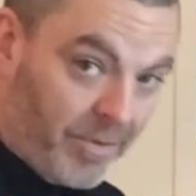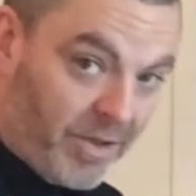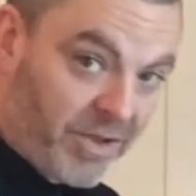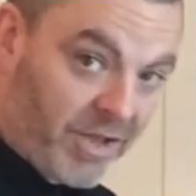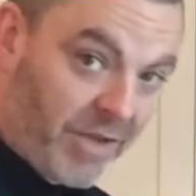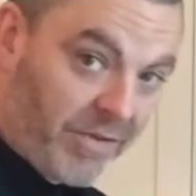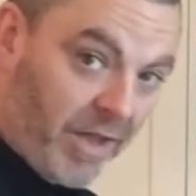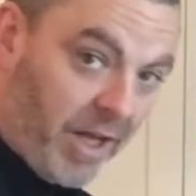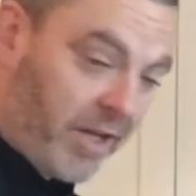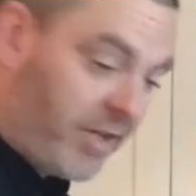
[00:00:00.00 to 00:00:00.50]

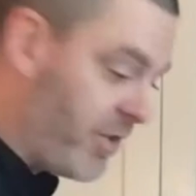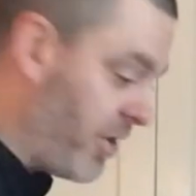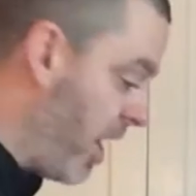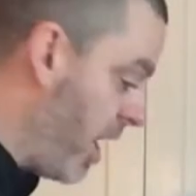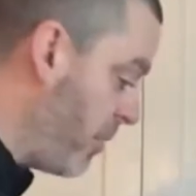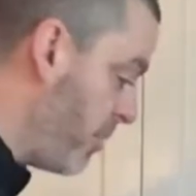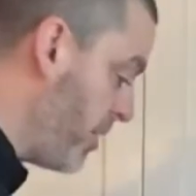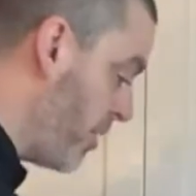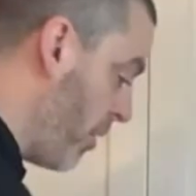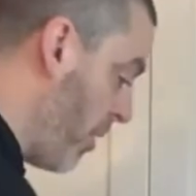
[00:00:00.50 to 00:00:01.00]
Set that
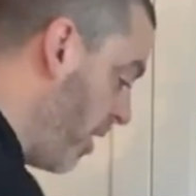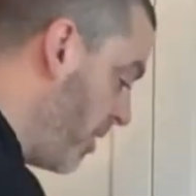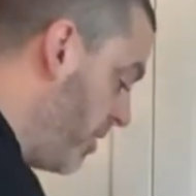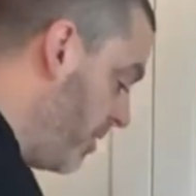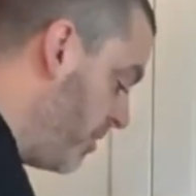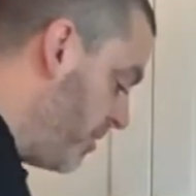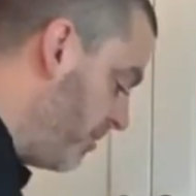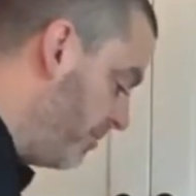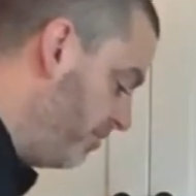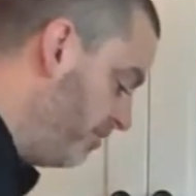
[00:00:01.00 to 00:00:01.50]
aside with your
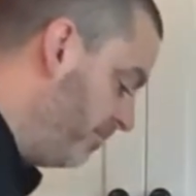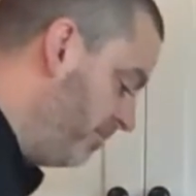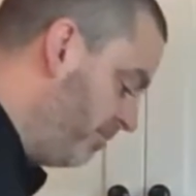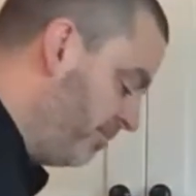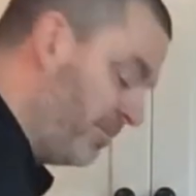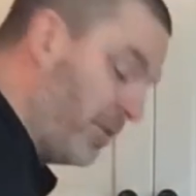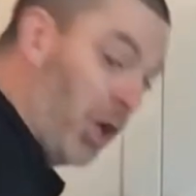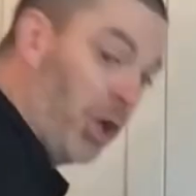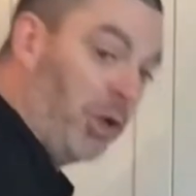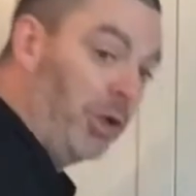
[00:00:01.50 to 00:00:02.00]
onions.
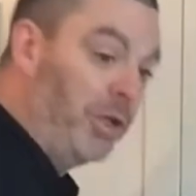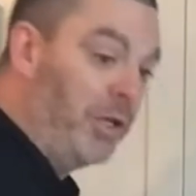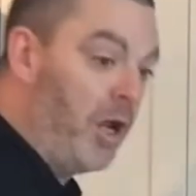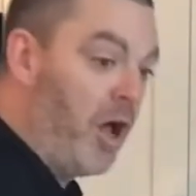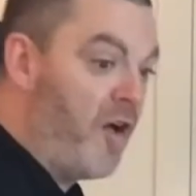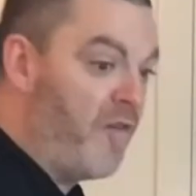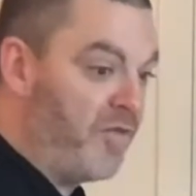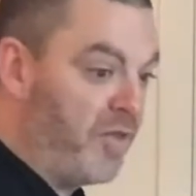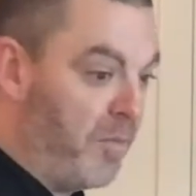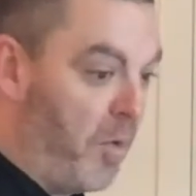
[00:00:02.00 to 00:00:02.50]
Clean
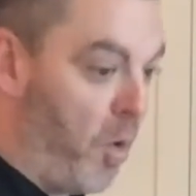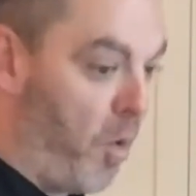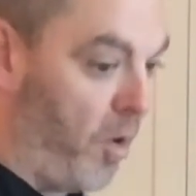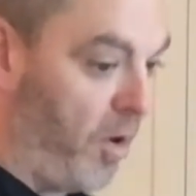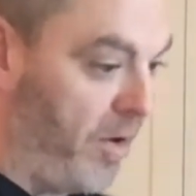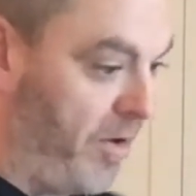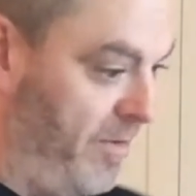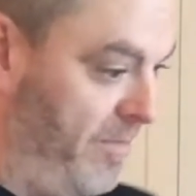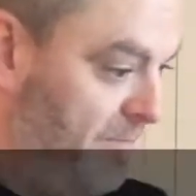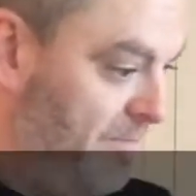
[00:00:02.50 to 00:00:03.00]
off the board.